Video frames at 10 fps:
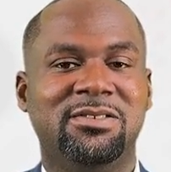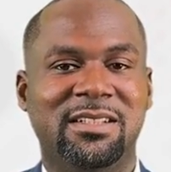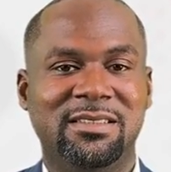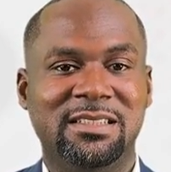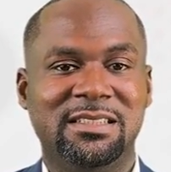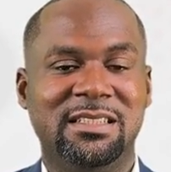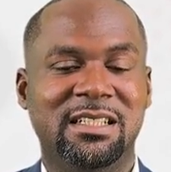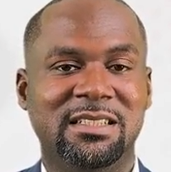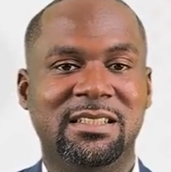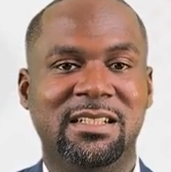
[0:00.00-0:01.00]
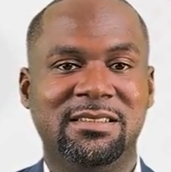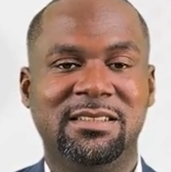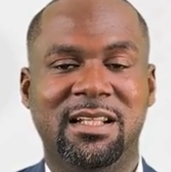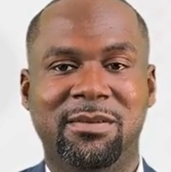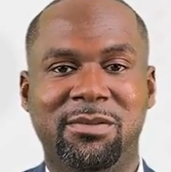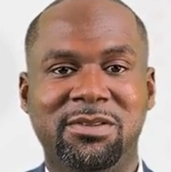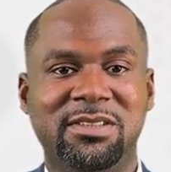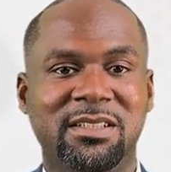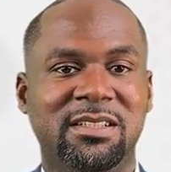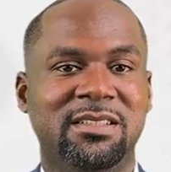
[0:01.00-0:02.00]
strategic case study syllabus,
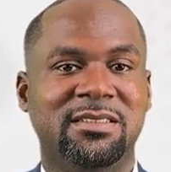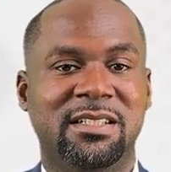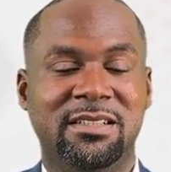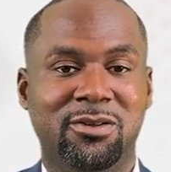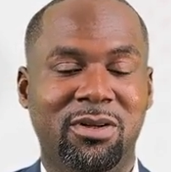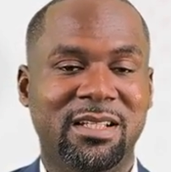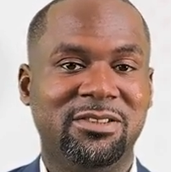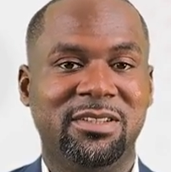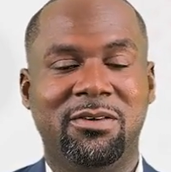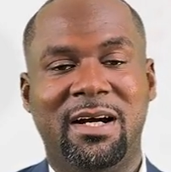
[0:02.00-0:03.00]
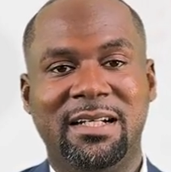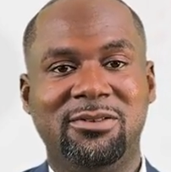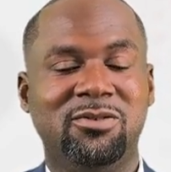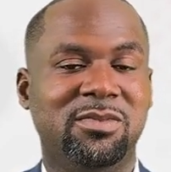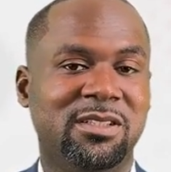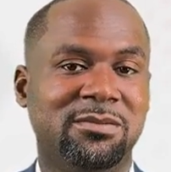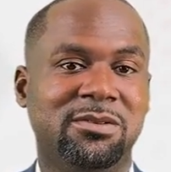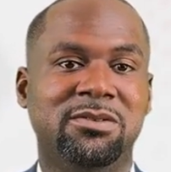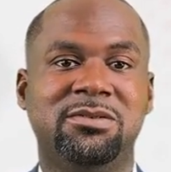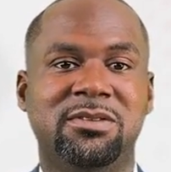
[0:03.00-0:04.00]
the knowledge required to be
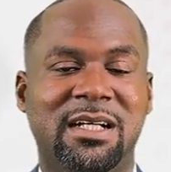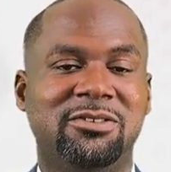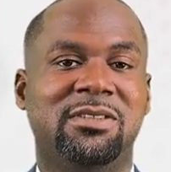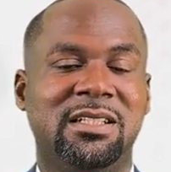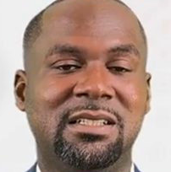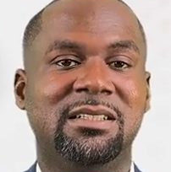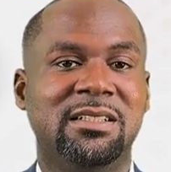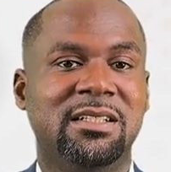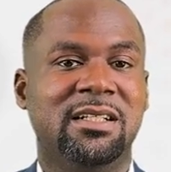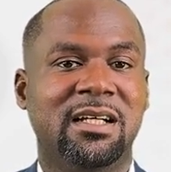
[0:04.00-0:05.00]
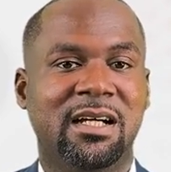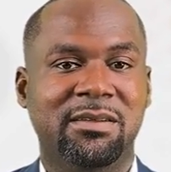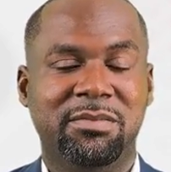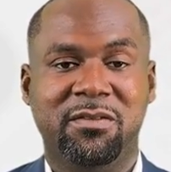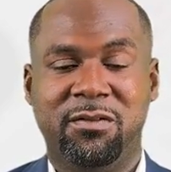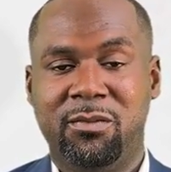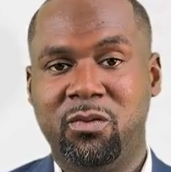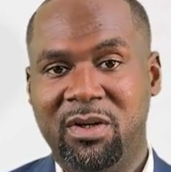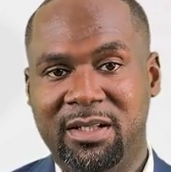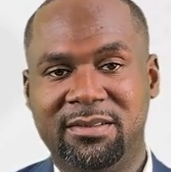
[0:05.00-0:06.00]
able to actually
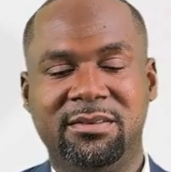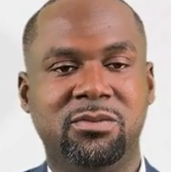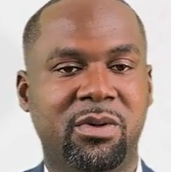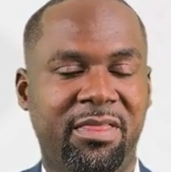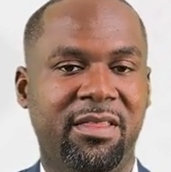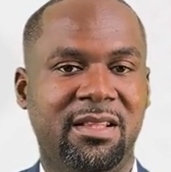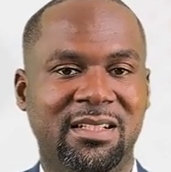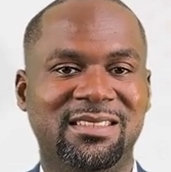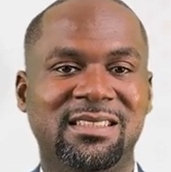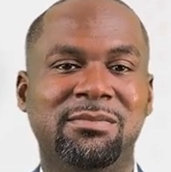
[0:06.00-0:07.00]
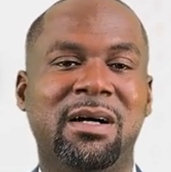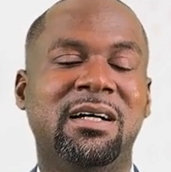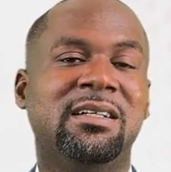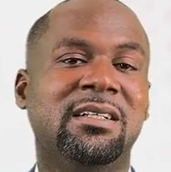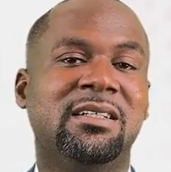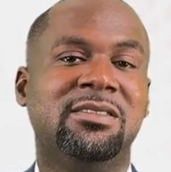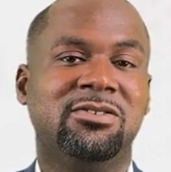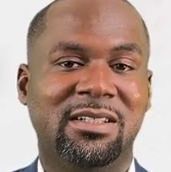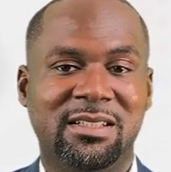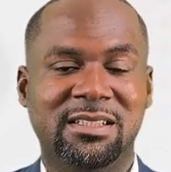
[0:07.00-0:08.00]
perform well with the CIMA
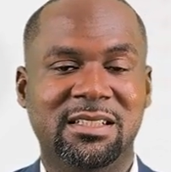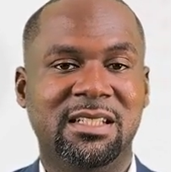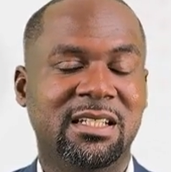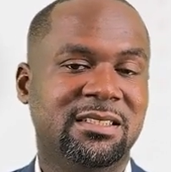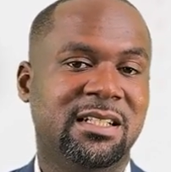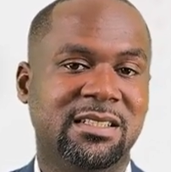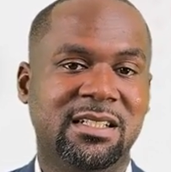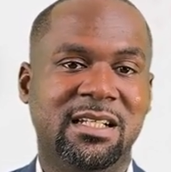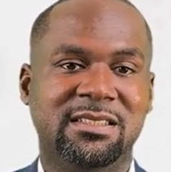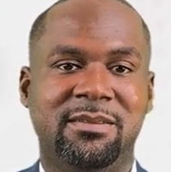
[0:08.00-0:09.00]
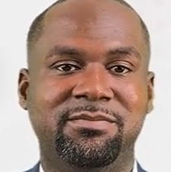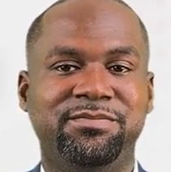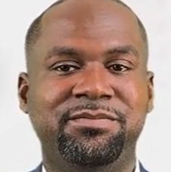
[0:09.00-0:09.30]
strategic case study exam.